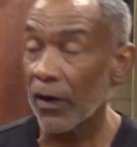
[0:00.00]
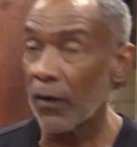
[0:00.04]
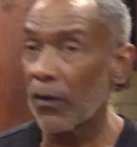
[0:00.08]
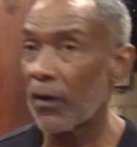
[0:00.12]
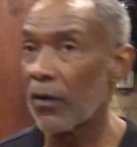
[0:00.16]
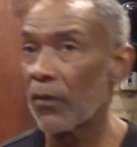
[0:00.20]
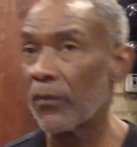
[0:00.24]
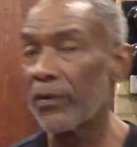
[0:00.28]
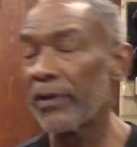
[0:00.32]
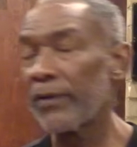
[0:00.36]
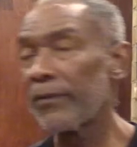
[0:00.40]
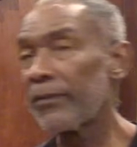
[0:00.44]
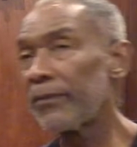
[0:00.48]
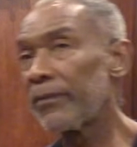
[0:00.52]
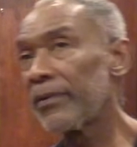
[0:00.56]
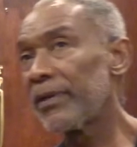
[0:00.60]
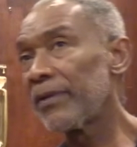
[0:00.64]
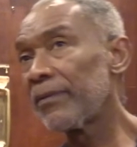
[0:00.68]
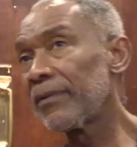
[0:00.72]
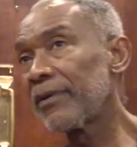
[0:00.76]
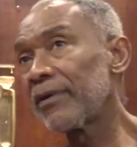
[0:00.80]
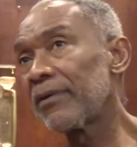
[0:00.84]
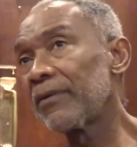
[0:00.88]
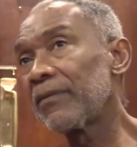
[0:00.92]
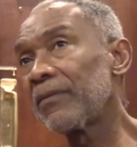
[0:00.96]
Yeah, we
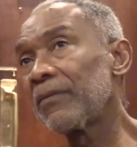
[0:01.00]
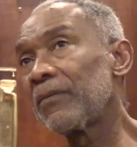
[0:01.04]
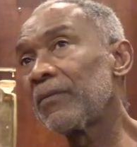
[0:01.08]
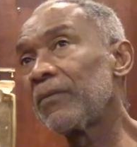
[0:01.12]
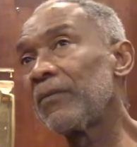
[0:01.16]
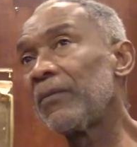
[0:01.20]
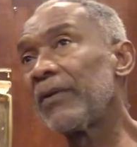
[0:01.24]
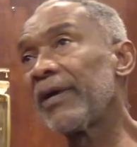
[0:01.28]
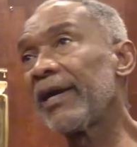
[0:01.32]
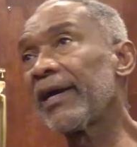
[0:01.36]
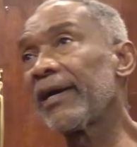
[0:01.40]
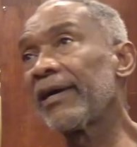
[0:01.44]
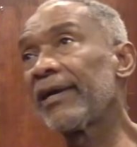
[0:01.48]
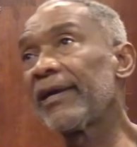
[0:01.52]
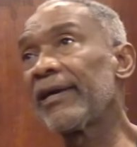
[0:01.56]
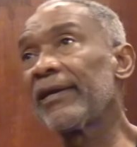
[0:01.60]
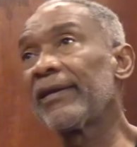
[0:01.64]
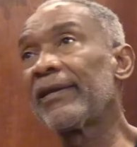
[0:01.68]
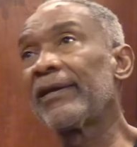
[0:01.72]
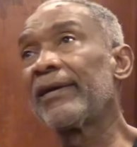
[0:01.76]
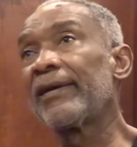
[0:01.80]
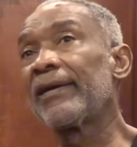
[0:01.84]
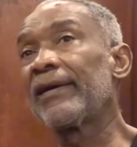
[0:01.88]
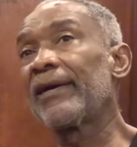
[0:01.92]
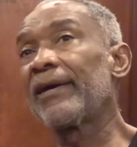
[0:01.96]
were way
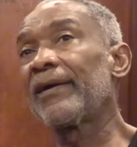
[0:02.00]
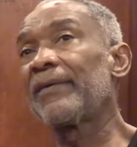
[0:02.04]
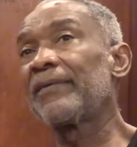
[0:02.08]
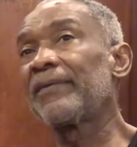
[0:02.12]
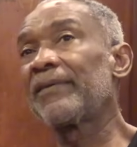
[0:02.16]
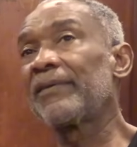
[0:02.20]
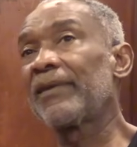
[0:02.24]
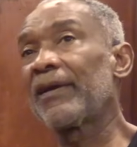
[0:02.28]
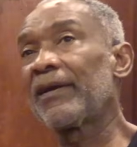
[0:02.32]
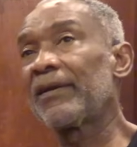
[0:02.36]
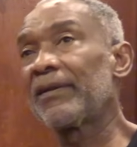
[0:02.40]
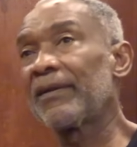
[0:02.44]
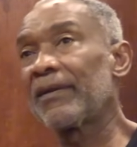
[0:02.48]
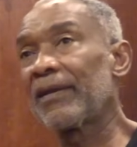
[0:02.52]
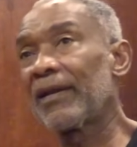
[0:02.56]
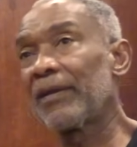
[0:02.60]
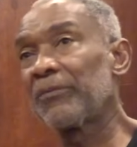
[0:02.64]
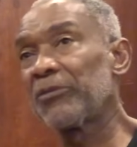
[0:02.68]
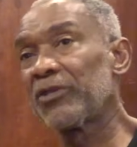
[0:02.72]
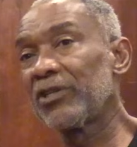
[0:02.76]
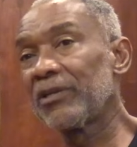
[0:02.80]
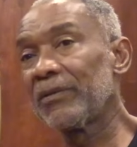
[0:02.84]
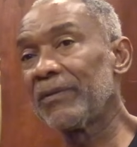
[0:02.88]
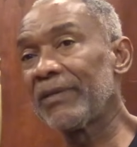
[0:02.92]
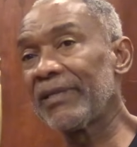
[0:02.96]
ahead. And I'm
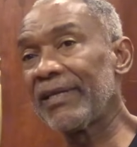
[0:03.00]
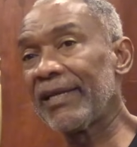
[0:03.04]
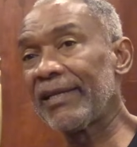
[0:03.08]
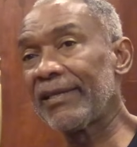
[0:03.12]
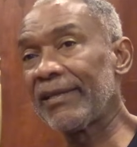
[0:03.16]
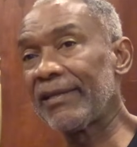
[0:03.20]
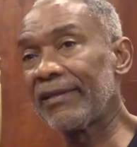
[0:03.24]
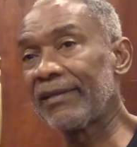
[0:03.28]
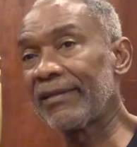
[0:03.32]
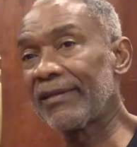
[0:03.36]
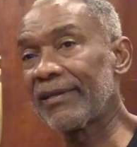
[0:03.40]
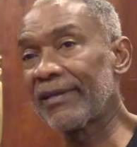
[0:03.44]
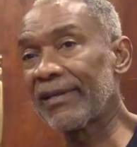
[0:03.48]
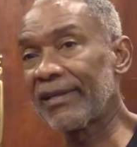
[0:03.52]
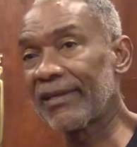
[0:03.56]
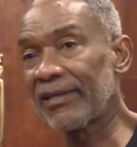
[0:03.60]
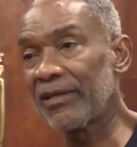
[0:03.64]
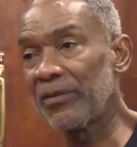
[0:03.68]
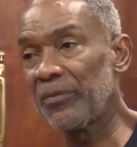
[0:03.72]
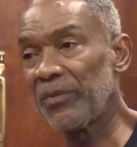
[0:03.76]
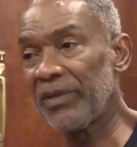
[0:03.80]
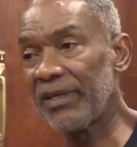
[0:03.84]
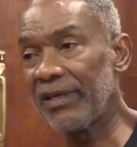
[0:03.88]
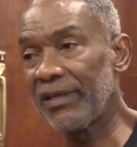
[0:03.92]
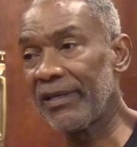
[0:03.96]
sure we'll get into that
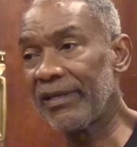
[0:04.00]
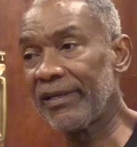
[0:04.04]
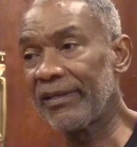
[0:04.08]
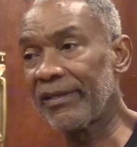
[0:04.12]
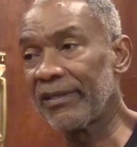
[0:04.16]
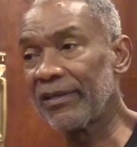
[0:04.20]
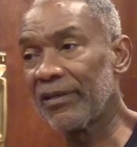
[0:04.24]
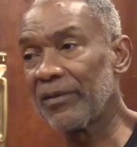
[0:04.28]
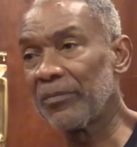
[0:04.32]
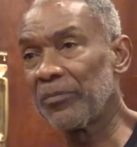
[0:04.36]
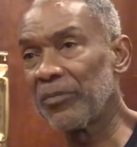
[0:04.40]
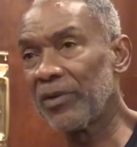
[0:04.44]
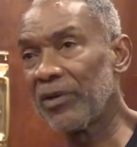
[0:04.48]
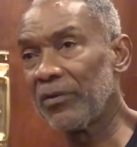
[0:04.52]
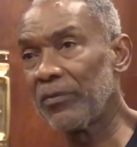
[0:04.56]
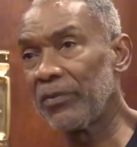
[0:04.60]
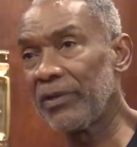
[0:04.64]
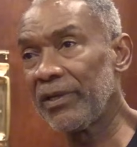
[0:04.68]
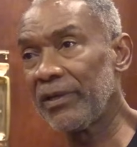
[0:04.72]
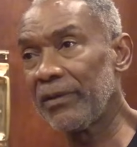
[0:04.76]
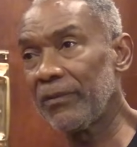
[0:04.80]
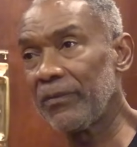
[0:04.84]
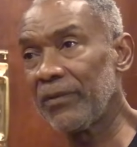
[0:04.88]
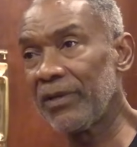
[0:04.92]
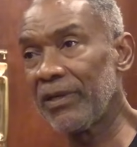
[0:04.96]
a bit later. But
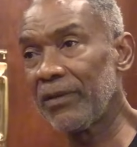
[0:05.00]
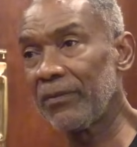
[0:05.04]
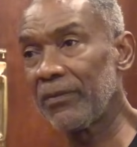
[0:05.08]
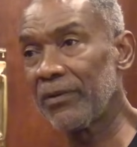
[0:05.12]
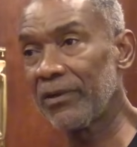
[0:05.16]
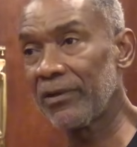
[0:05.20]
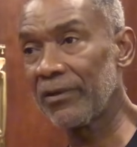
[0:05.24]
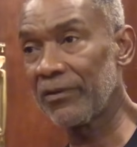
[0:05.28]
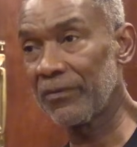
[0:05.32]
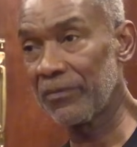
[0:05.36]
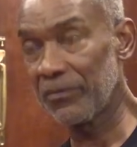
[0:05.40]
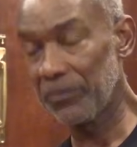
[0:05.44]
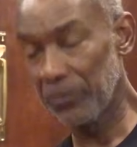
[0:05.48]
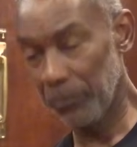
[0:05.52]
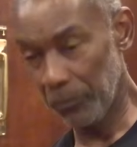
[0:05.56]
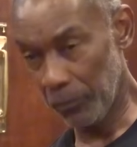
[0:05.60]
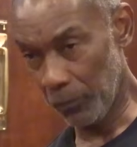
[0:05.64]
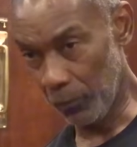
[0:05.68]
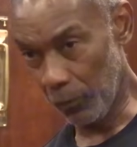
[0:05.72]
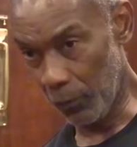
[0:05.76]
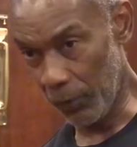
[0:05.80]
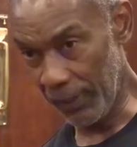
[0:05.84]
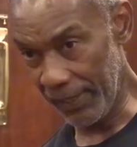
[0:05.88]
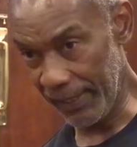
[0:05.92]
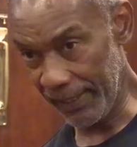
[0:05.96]
we were
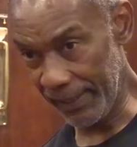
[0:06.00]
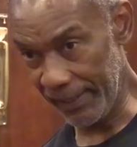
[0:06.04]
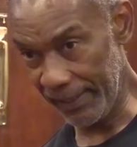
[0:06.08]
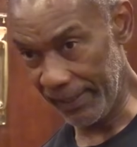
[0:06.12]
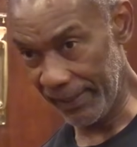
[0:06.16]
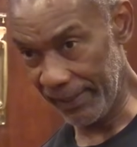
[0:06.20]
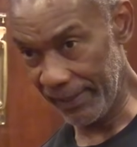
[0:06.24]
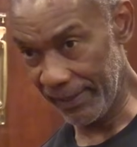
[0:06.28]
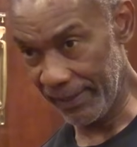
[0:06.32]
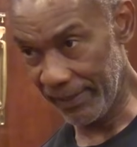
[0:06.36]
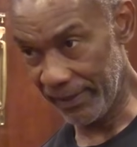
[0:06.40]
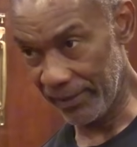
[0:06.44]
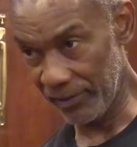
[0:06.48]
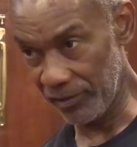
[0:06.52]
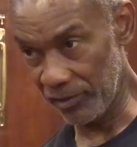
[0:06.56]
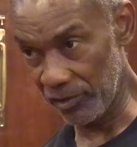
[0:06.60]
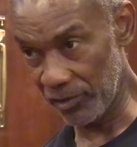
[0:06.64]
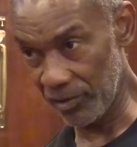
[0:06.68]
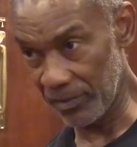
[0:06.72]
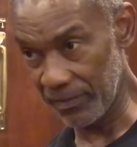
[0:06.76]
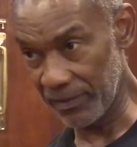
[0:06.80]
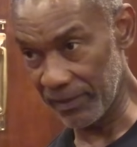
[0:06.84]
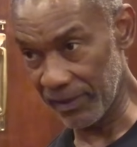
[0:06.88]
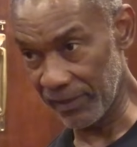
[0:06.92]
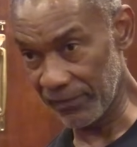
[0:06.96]
way ahead in
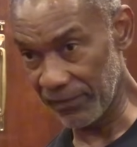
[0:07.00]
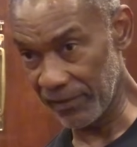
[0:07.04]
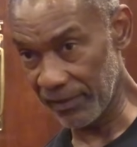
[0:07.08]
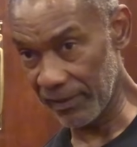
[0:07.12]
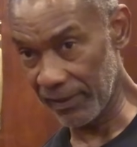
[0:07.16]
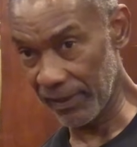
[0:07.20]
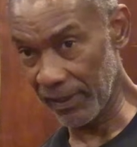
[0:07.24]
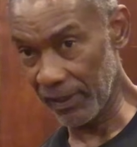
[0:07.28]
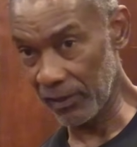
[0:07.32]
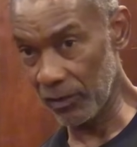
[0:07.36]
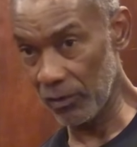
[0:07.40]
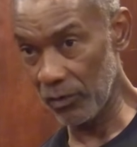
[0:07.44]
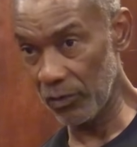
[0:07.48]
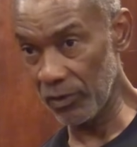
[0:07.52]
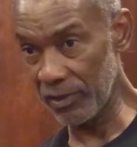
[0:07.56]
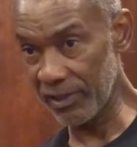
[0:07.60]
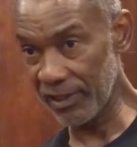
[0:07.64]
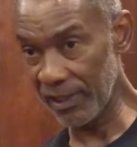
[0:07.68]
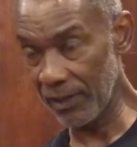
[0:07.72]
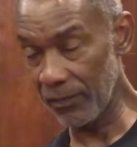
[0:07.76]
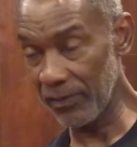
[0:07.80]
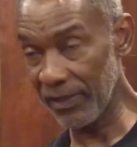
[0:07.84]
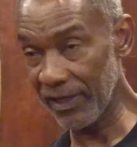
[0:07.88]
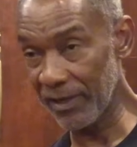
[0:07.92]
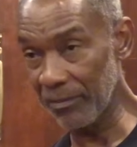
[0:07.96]
terms of a coach
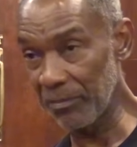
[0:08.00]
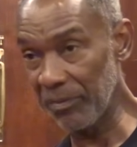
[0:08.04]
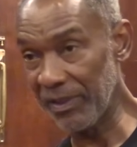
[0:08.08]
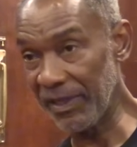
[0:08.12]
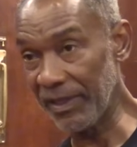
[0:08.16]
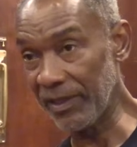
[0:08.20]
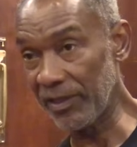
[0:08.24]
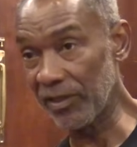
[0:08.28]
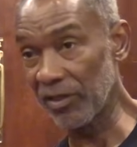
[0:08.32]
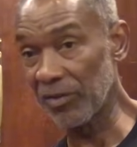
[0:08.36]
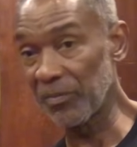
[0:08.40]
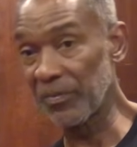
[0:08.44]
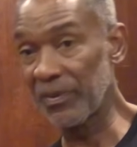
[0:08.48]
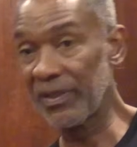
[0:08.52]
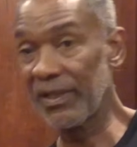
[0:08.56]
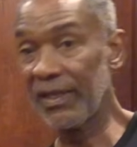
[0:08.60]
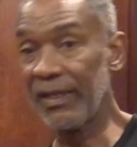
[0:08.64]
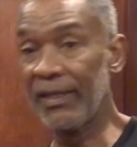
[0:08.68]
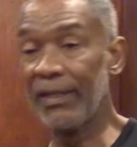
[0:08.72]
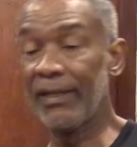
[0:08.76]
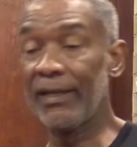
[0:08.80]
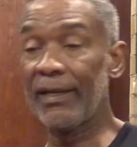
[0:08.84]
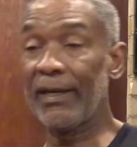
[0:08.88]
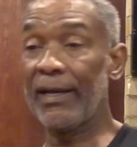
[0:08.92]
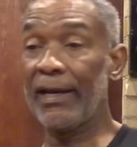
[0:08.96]
that we had picked up
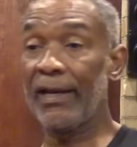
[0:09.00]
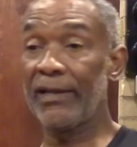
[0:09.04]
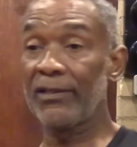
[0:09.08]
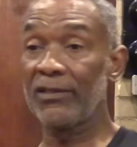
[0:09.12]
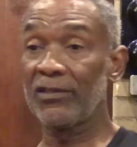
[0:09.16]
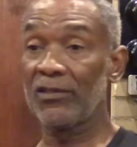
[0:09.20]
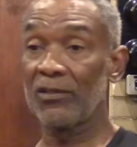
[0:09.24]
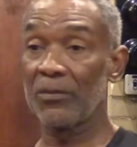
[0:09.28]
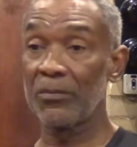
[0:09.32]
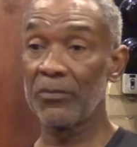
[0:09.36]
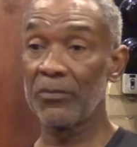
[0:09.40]
and some